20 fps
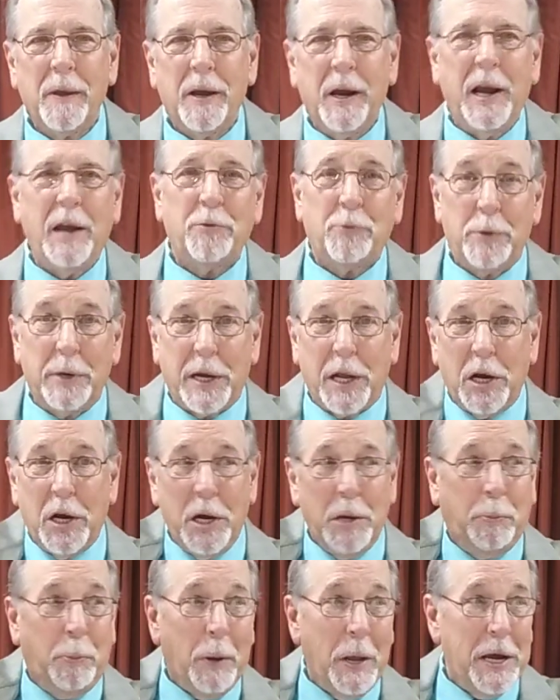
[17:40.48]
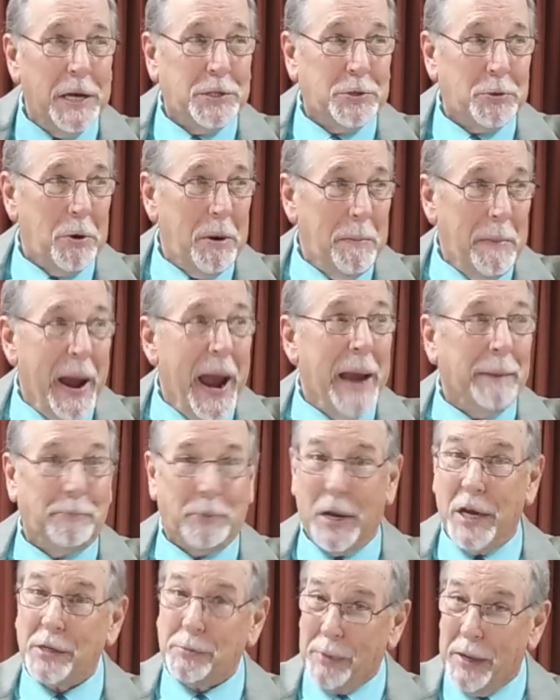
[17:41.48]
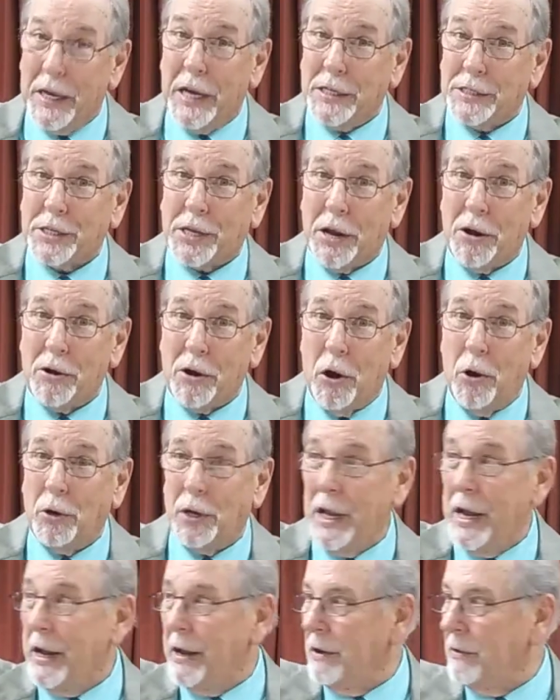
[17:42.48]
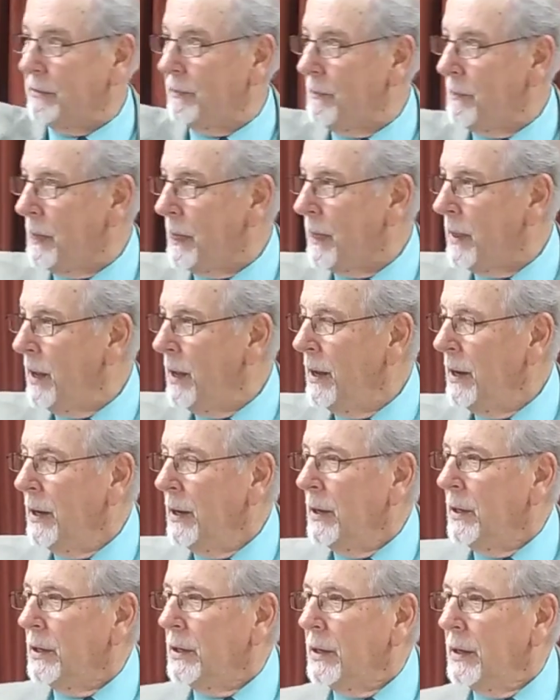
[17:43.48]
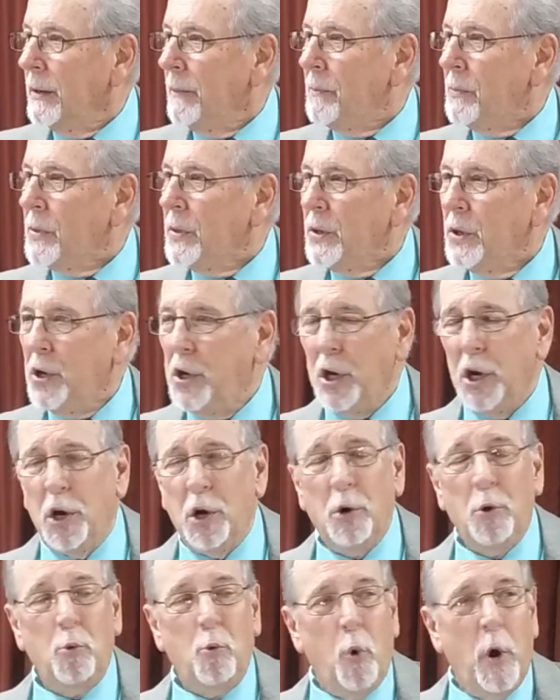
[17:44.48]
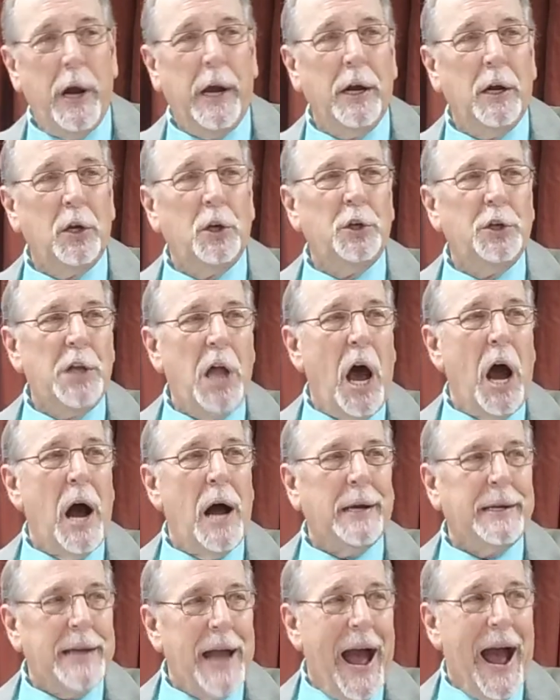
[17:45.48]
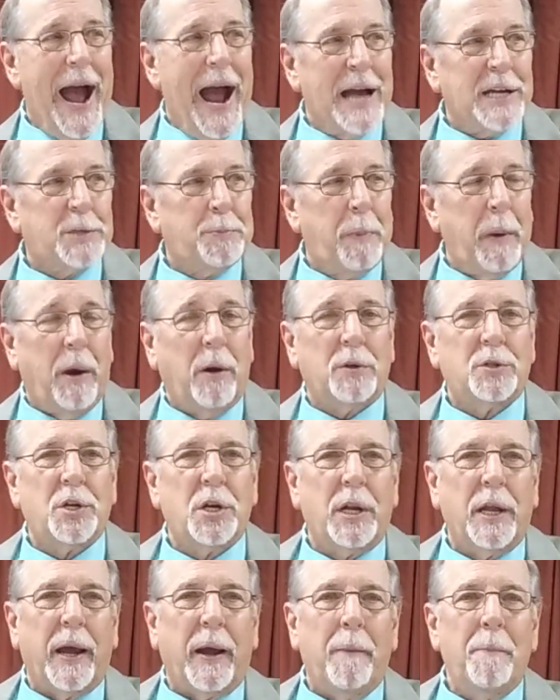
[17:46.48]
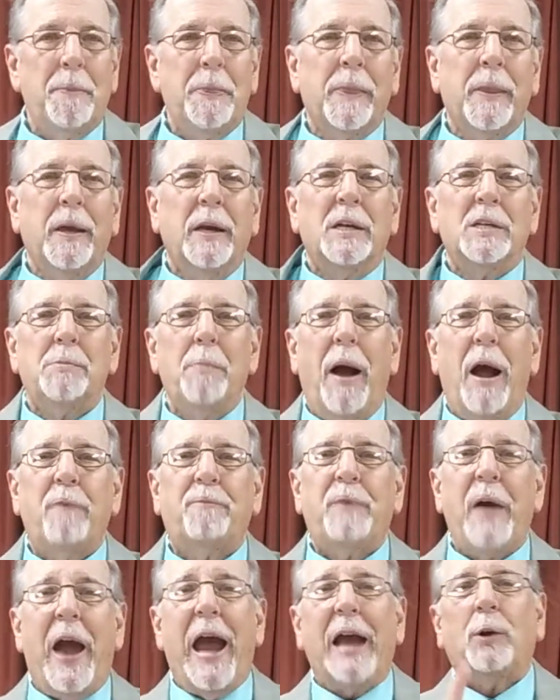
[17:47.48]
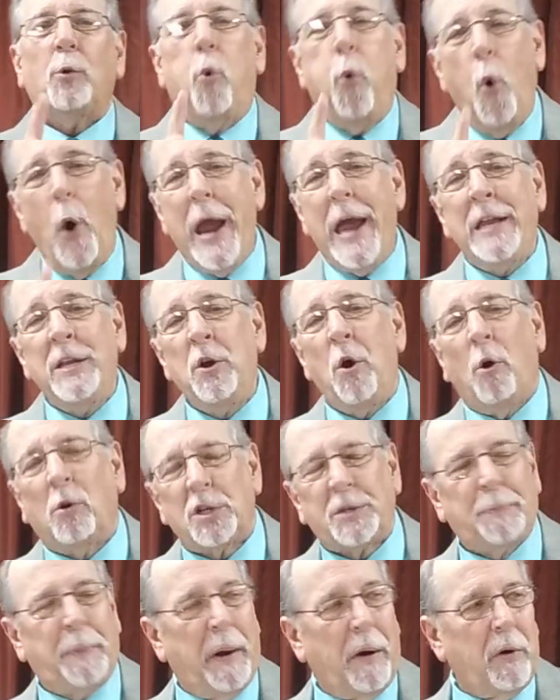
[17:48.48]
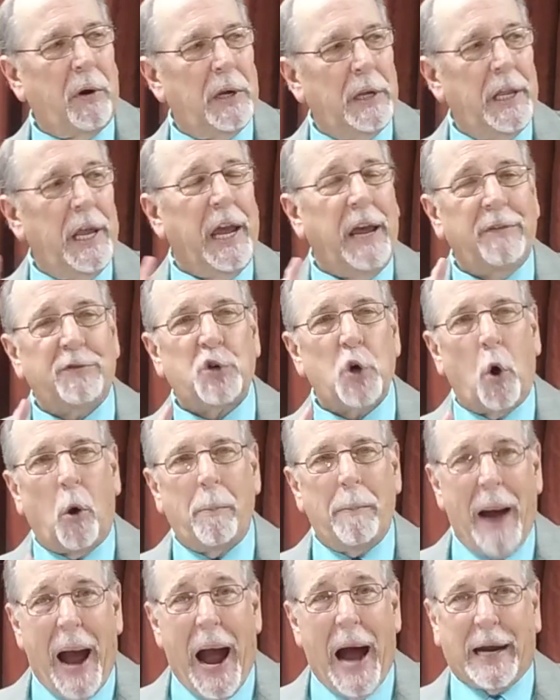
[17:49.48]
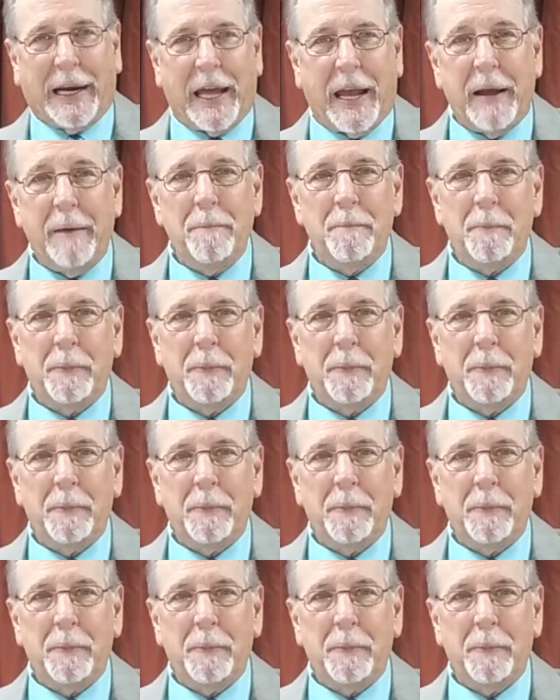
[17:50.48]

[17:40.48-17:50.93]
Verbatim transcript: either in a good place or a bad place, but it's still going to live. You will not die spiritually. As a matter of fact, when your spirit leaves your body,